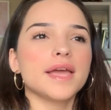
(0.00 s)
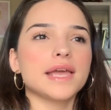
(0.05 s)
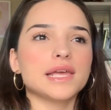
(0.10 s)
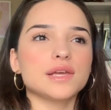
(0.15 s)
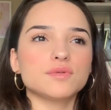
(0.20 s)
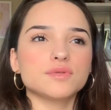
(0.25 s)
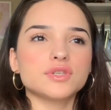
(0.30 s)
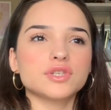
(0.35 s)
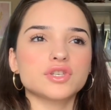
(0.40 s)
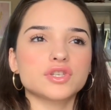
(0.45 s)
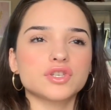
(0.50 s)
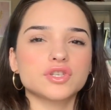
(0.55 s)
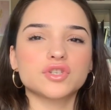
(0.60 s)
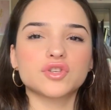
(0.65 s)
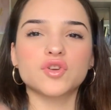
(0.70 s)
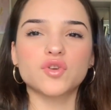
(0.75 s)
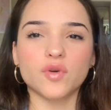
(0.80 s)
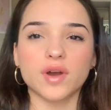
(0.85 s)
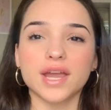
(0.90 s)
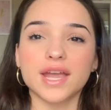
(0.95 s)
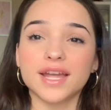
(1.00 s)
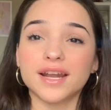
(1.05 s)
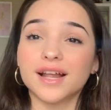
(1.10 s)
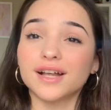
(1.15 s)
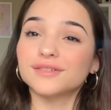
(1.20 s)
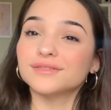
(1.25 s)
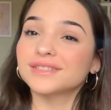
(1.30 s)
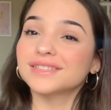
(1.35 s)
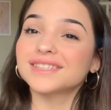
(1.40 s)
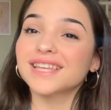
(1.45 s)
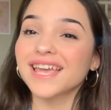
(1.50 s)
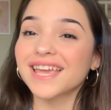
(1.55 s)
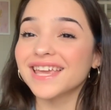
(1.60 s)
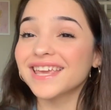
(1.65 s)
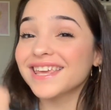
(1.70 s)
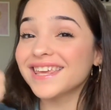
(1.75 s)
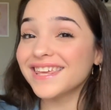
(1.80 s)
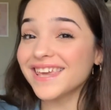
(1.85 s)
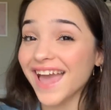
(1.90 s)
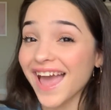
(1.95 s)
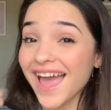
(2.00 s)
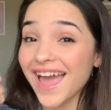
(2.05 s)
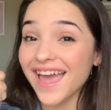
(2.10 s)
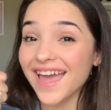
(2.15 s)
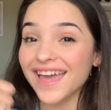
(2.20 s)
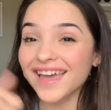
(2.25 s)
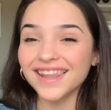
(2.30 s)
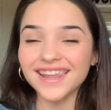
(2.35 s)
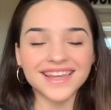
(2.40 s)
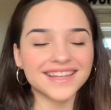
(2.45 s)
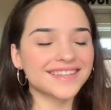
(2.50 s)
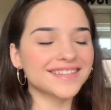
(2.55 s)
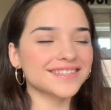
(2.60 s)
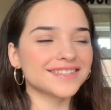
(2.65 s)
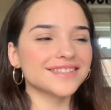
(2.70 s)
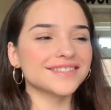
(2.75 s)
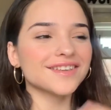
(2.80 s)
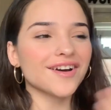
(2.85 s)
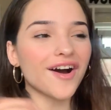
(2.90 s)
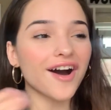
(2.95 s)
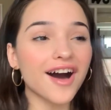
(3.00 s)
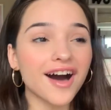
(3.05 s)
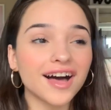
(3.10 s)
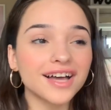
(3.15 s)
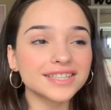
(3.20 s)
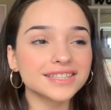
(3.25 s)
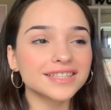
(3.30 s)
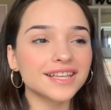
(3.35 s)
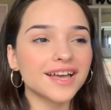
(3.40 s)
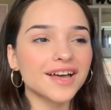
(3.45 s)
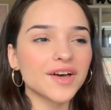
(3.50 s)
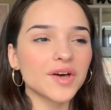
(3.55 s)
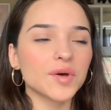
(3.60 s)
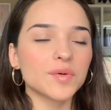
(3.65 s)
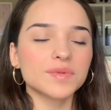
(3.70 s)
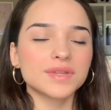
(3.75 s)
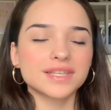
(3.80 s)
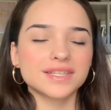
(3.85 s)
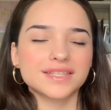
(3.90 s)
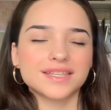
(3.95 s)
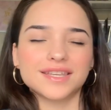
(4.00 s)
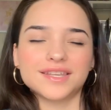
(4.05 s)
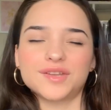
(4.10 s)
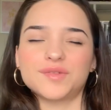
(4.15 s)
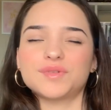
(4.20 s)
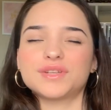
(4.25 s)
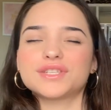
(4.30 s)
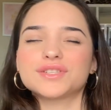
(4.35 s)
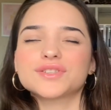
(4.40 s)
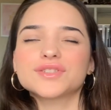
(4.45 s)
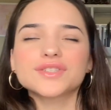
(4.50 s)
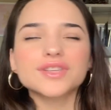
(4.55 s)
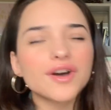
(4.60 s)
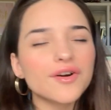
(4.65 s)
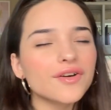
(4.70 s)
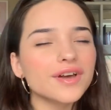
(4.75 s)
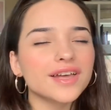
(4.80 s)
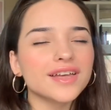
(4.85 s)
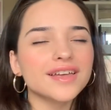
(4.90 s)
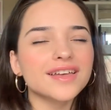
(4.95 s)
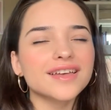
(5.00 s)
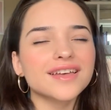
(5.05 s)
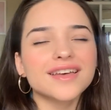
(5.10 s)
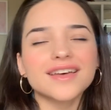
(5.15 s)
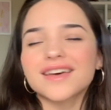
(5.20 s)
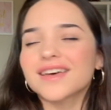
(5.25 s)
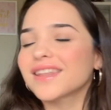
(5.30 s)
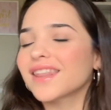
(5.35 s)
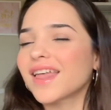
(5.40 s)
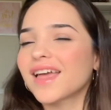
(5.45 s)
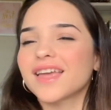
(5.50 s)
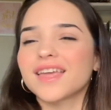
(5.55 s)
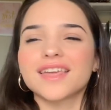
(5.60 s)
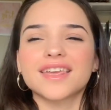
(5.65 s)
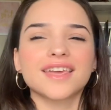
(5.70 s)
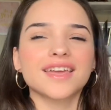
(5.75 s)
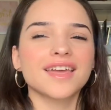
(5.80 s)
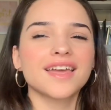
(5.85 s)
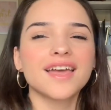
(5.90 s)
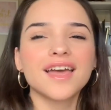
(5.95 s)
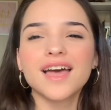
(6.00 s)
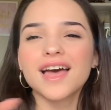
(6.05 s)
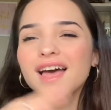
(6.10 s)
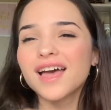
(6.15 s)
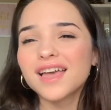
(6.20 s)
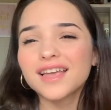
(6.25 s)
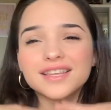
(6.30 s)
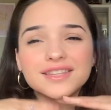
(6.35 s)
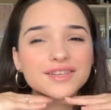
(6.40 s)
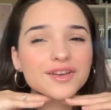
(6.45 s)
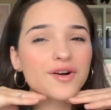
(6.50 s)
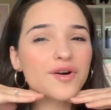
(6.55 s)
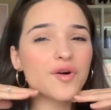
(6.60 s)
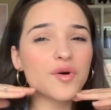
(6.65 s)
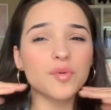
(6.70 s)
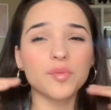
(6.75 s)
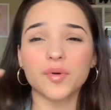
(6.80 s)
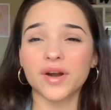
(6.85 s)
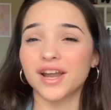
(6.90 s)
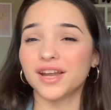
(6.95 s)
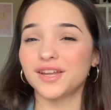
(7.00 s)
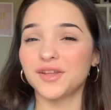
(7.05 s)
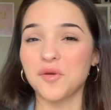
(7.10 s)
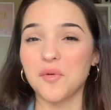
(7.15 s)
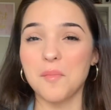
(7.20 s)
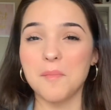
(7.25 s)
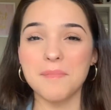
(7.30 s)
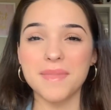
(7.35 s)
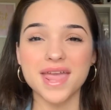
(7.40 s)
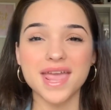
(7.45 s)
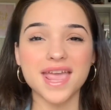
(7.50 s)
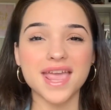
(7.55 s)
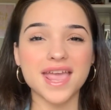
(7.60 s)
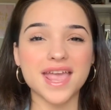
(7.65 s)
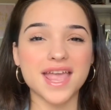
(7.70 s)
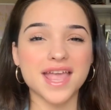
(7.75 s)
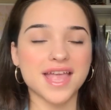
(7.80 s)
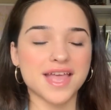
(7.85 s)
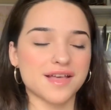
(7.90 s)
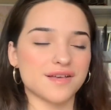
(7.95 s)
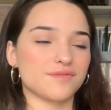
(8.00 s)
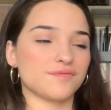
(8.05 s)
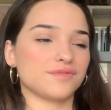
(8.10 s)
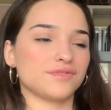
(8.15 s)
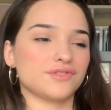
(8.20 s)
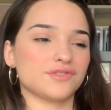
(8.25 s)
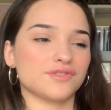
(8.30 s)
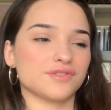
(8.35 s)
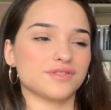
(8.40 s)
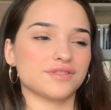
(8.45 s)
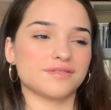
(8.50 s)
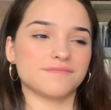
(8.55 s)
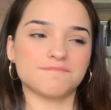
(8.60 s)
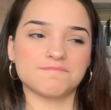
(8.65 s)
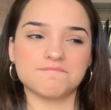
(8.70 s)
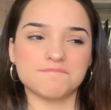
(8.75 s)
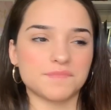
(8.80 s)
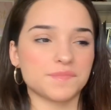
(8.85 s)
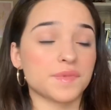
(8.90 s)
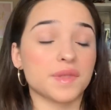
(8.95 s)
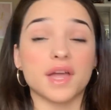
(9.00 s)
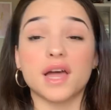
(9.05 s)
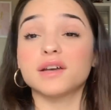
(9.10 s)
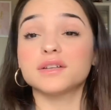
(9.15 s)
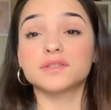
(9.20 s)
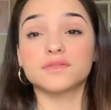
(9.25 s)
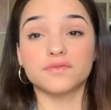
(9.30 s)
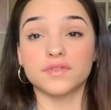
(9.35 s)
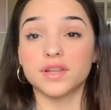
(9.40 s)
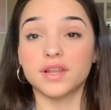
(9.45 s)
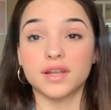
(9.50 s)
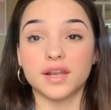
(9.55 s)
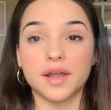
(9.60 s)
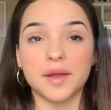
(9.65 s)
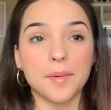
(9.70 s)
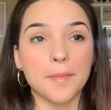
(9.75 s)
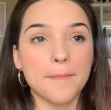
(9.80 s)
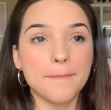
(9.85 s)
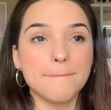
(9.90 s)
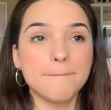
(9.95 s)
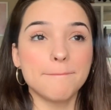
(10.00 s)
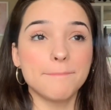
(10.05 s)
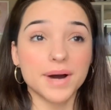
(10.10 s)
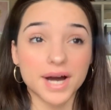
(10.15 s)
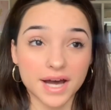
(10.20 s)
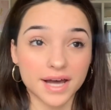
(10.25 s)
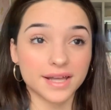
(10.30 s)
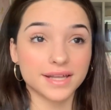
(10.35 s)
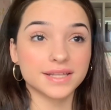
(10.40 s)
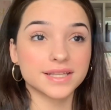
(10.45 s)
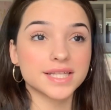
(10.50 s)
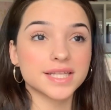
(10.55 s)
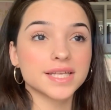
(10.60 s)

It was just great, and I was like, yay, like this is awesome, this is gonna be so good, like it's a whole brand new me. It was just, I was feeling it. But